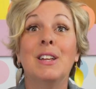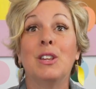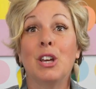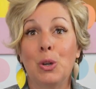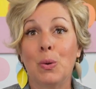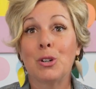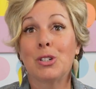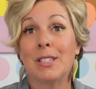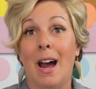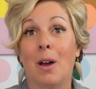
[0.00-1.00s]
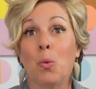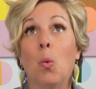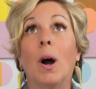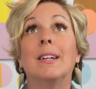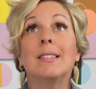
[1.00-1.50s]
that you understand
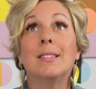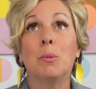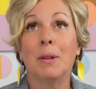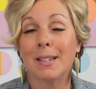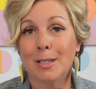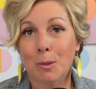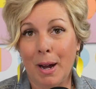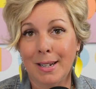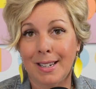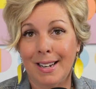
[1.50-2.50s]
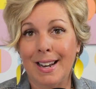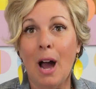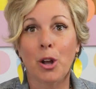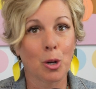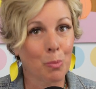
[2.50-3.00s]
what is to be expected and
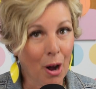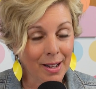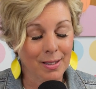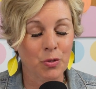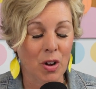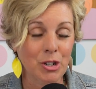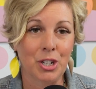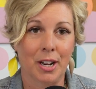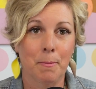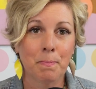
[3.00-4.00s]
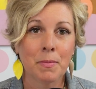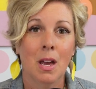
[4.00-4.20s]
how your body is functioning.